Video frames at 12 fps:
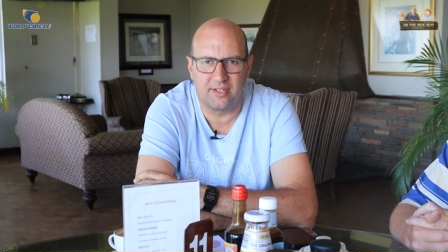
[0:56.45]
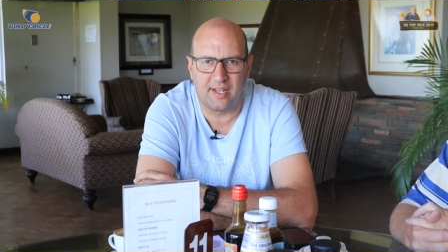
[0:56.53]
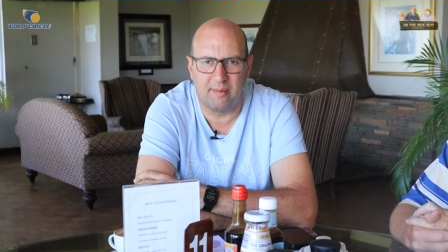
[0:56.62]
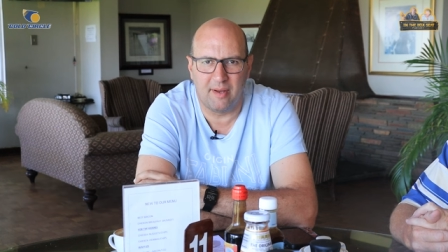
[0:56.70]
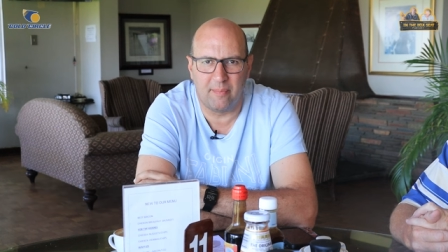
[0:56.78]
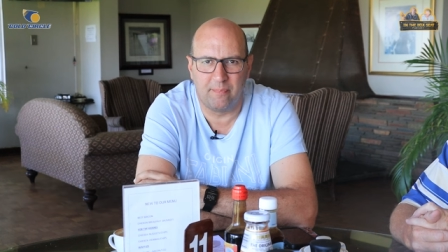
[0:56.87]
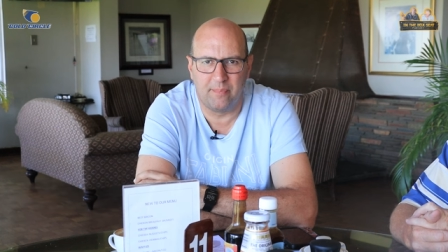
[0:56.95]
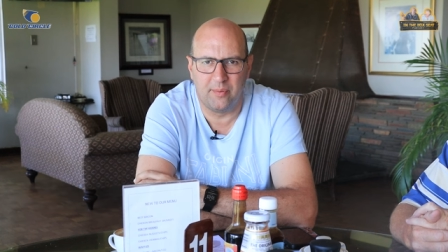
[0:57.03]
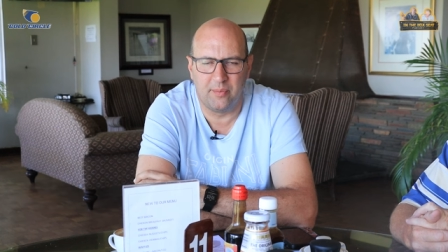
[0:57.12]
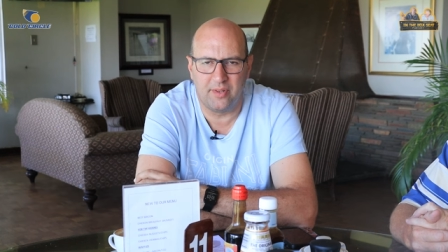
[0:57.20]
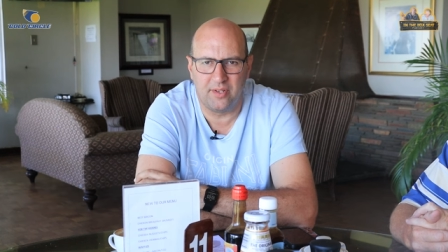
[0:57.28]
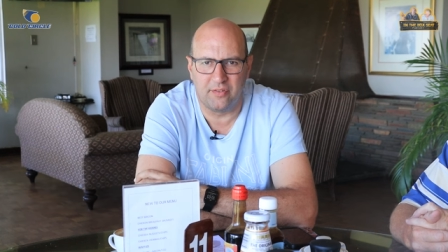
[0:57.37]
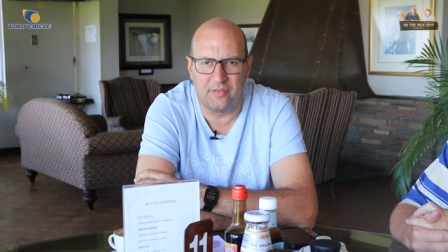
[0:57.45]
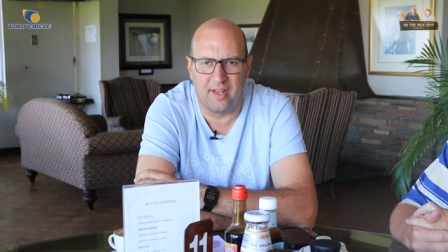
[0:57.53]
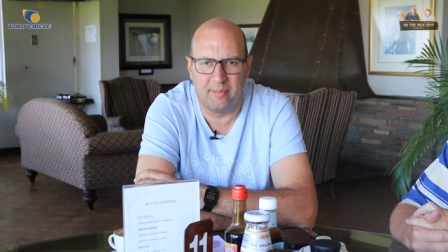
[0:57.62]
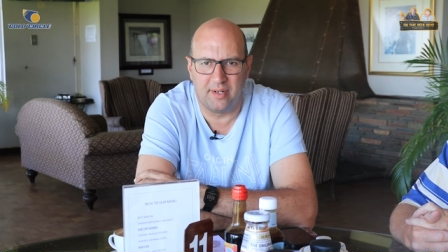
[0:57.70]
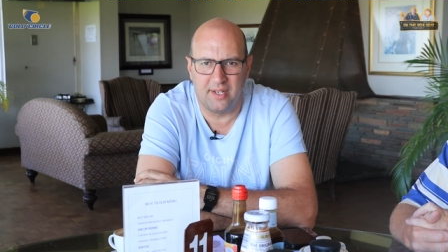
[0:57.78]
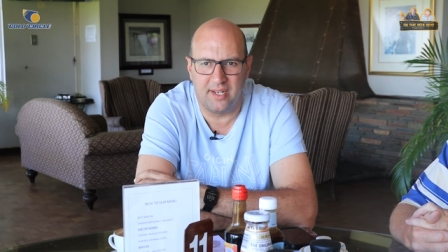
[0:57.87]
to come up with your
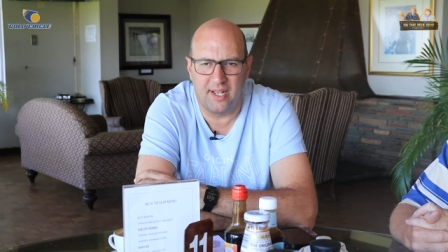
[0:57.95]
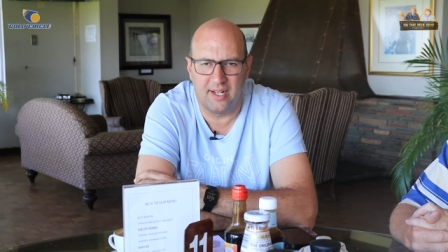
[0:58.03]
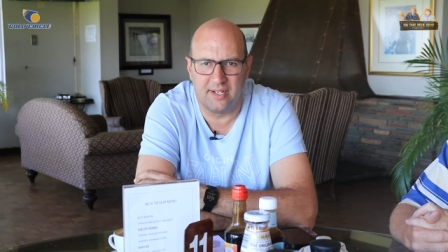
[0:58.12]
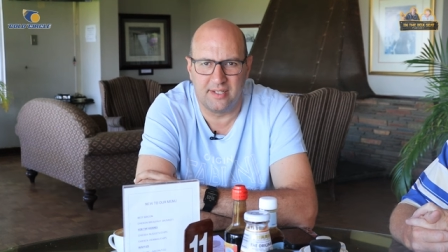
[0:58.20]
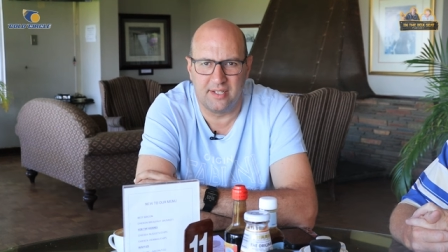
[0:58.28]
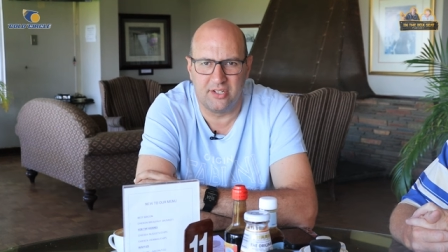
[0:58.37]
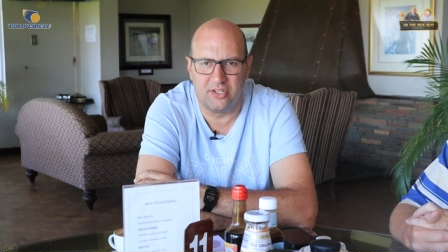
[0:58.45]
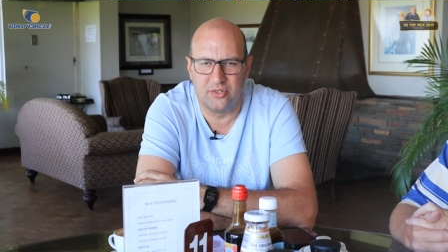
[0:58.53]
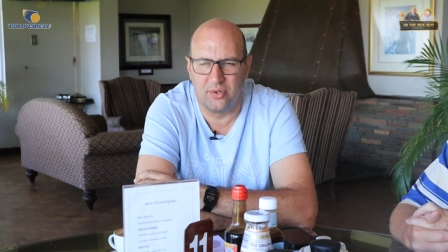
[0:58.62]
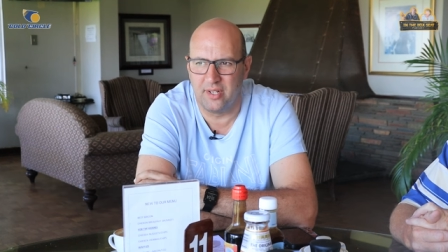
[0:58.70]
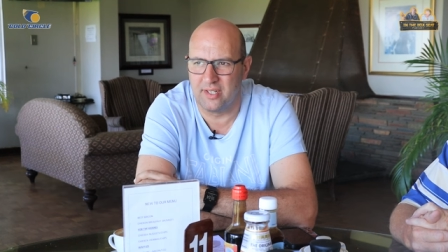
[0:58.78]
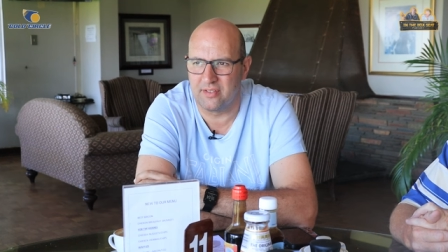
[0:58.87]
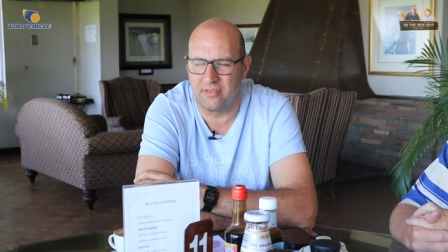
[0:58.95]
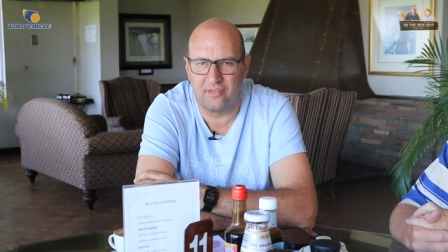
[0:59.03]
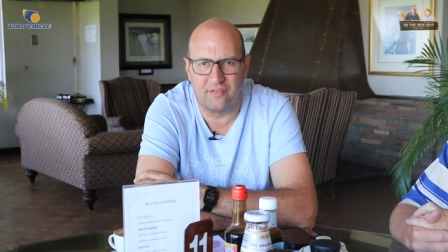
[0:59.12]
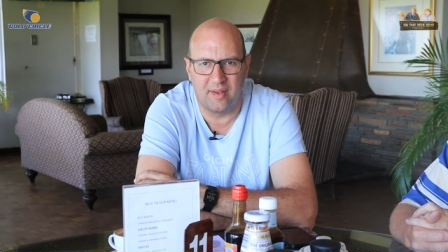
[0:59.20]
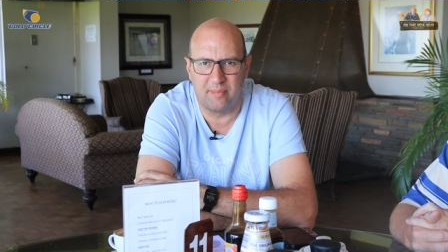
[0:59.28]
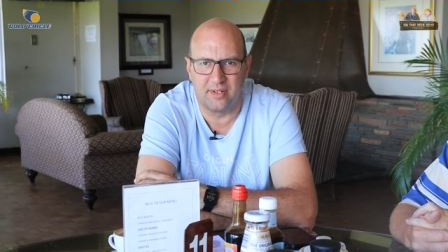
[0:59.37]
family and enjoy this
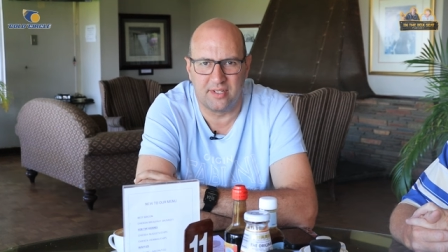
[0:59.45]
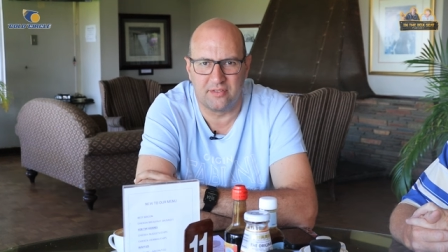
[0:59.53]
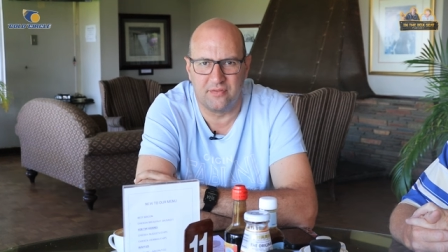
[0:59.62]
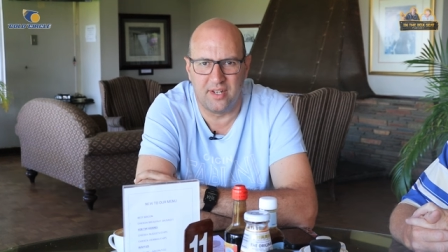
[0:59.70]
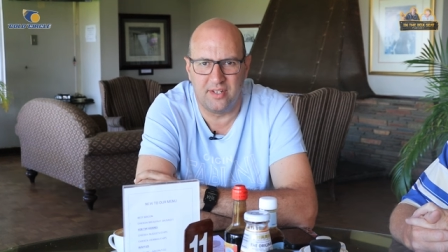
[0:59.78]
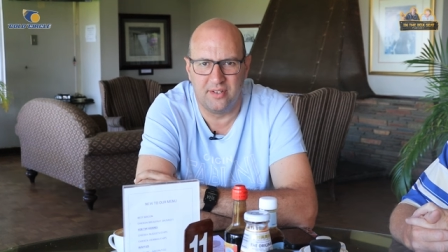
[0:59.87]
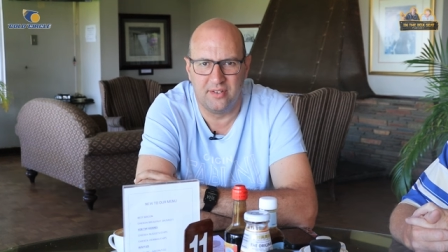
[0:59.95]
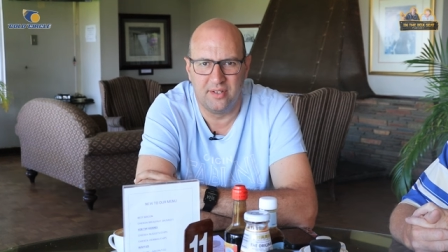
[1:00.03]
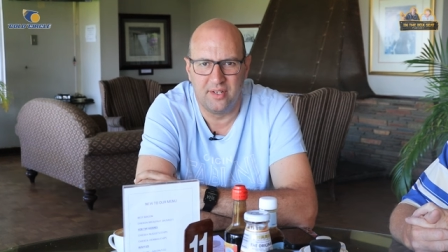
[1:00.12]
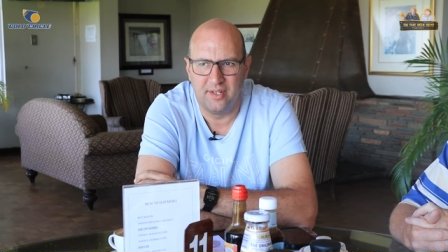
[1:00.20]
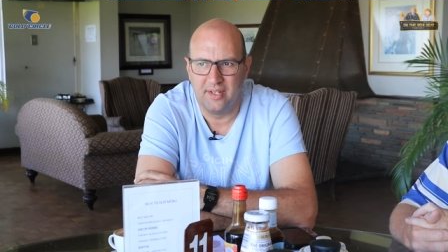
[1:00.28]
fabulous venue.